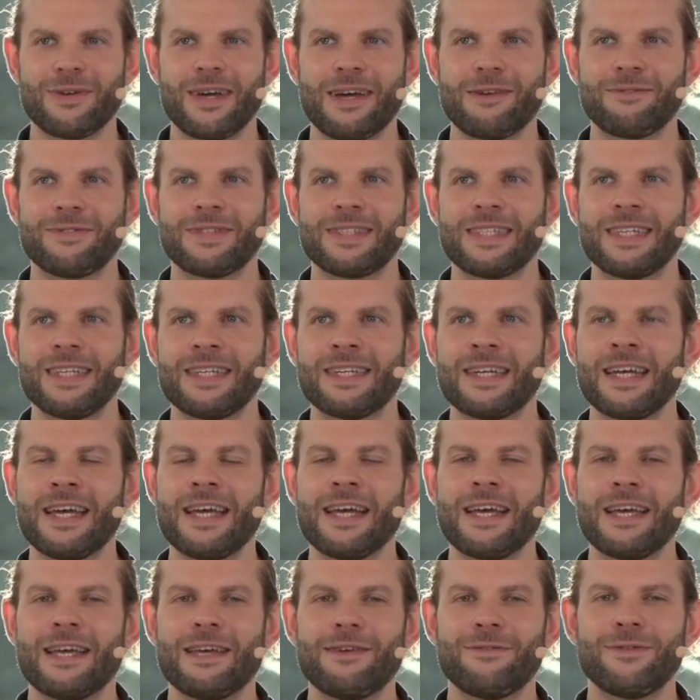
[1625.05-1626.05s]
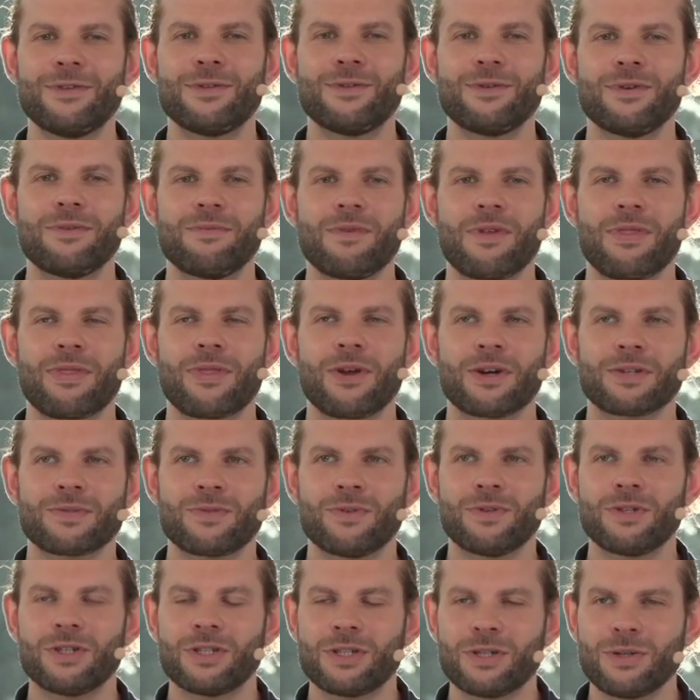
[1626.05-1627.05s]
You have seen, if you do it with
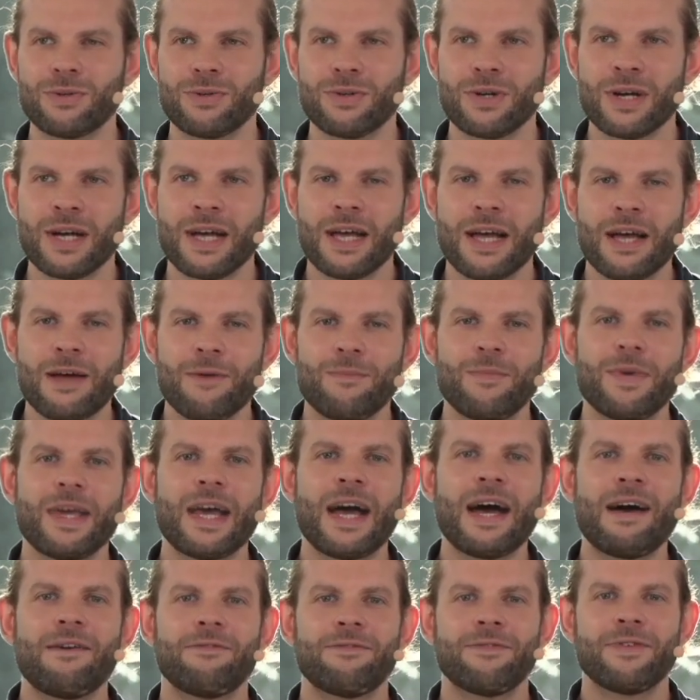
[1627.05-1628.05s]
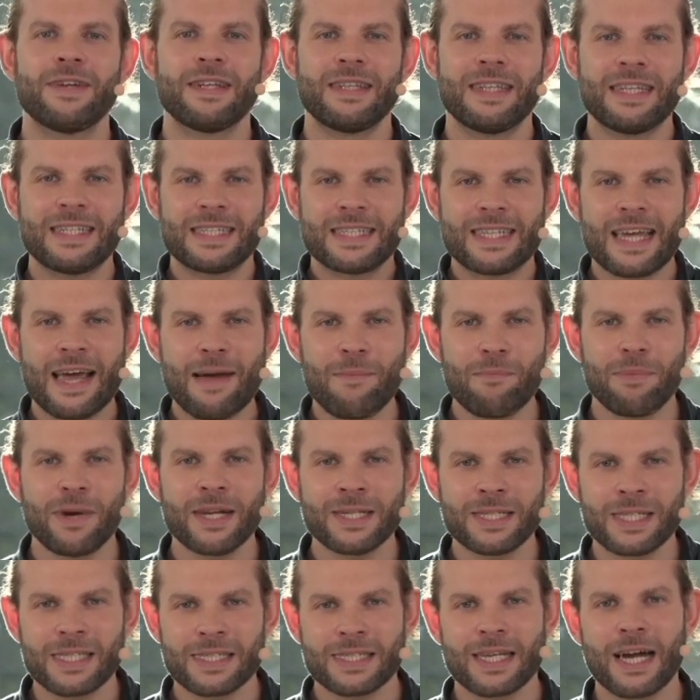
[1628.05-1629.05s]
Dox42, we have the
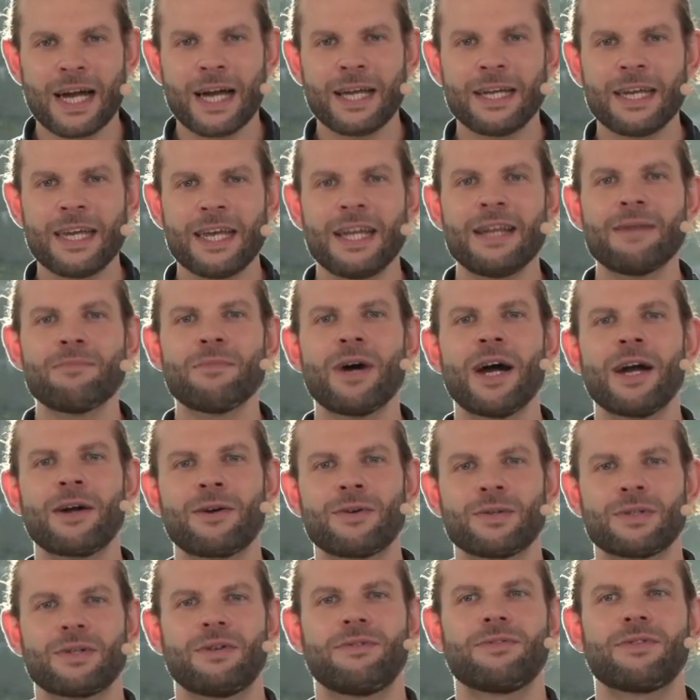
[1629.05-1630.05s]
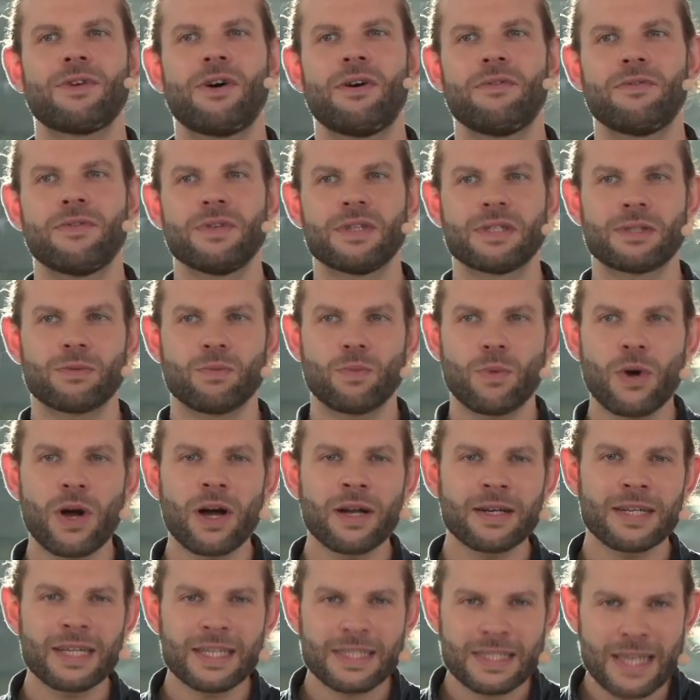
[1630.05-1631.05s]
template design in Microsoft Office,
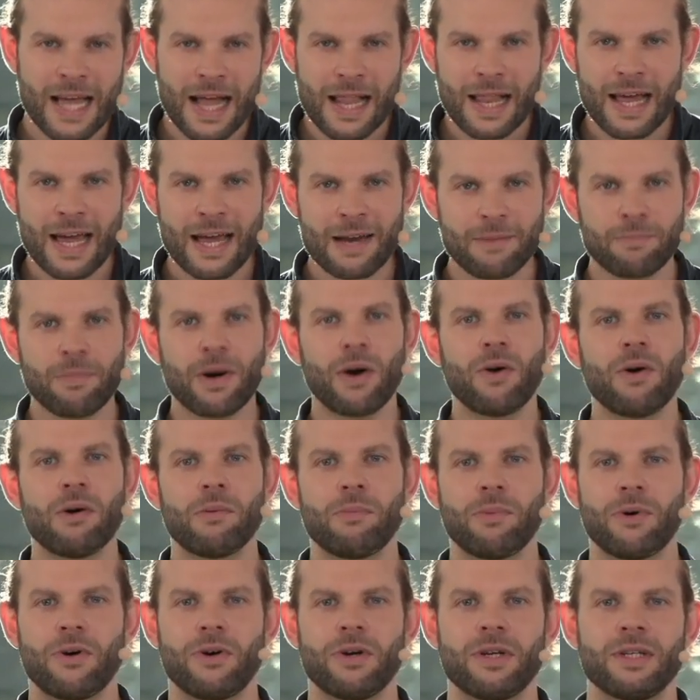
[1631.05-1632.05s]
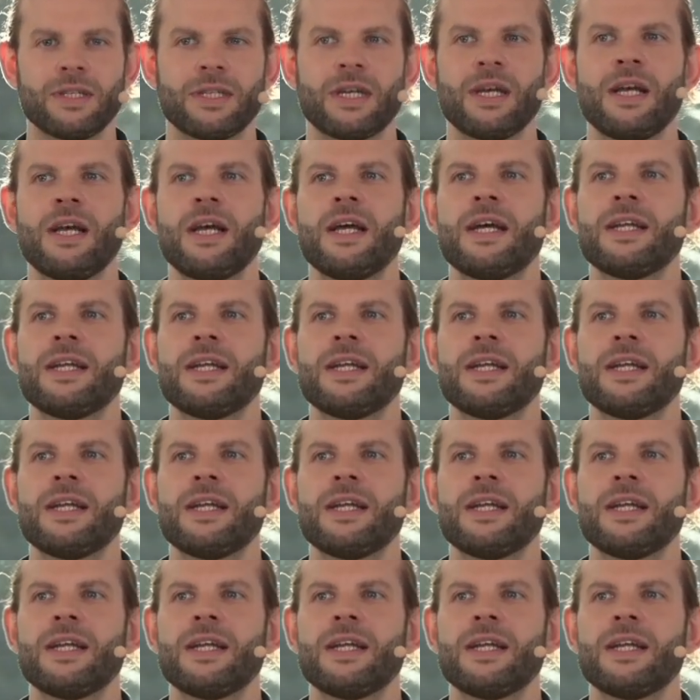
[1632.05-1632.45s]
Word, Excel, and PowerPoint.